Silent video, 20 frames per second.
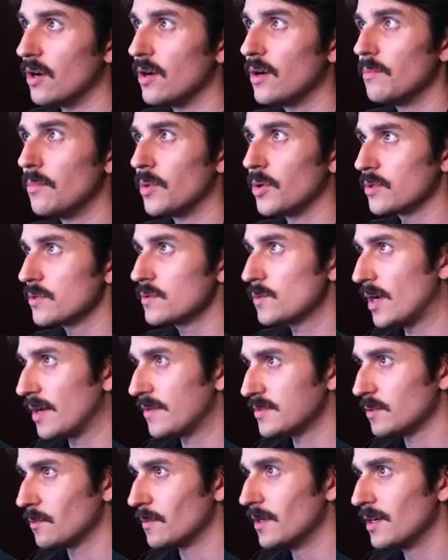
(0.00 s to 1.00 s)
models will have to
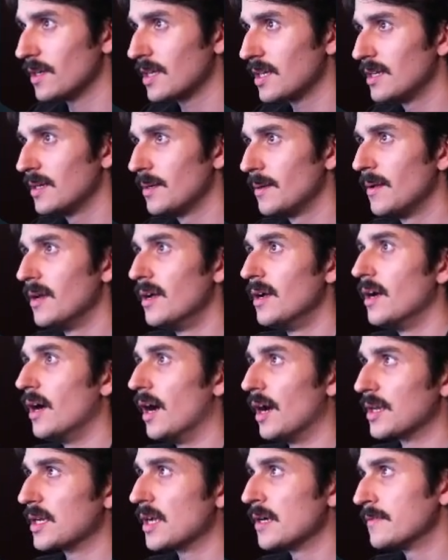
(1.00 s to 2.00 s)
work here.
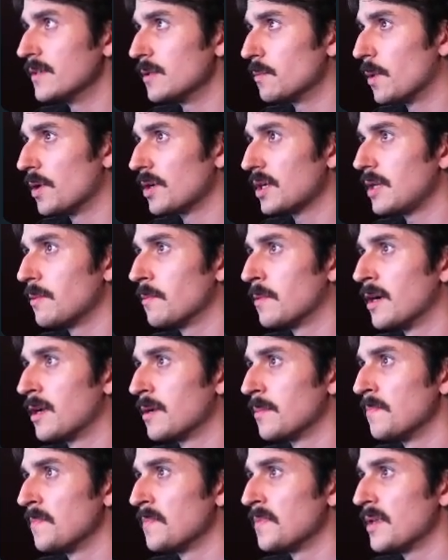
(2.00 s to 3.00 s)
Another wonky one,
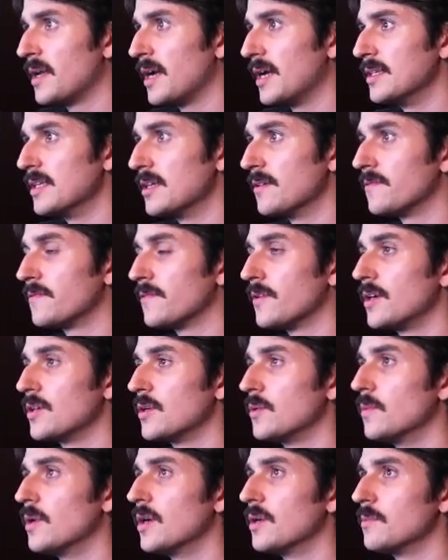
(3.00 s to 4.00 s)
and then a final
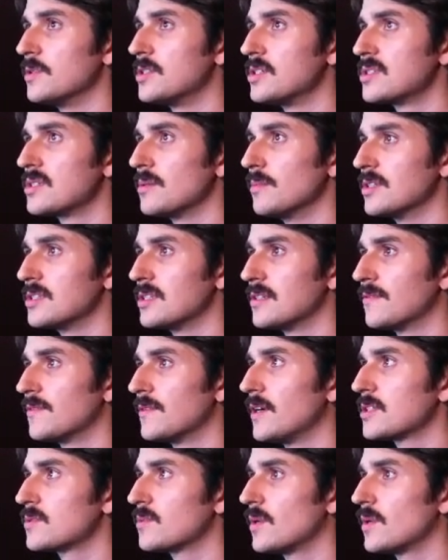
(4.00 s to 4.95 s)
one which is similar to the first one,